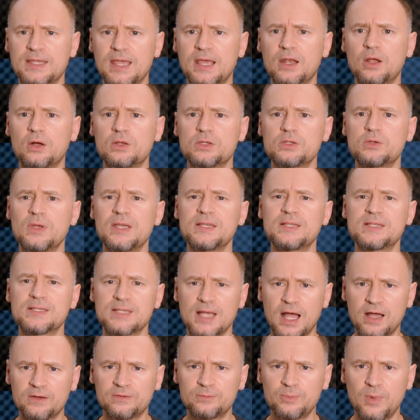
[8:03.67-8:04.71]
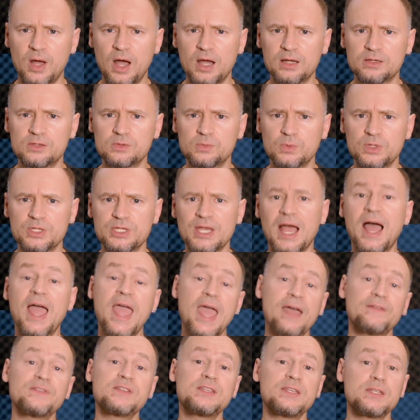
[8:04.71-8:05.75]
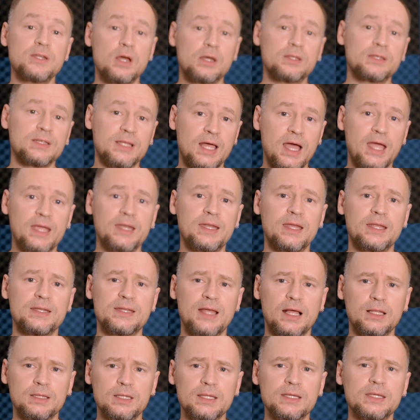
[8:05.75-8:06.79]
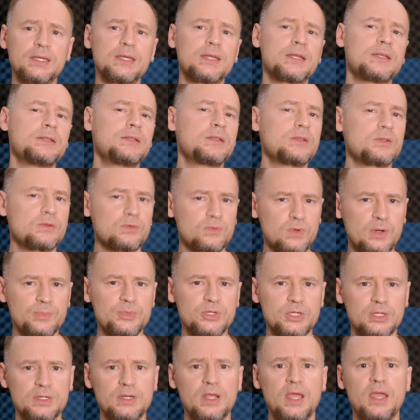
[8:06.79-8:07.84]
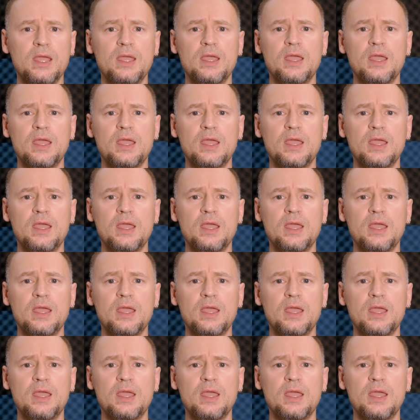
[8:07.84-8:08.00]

get also a softbox, which I have seen online, and I'll link it in the description.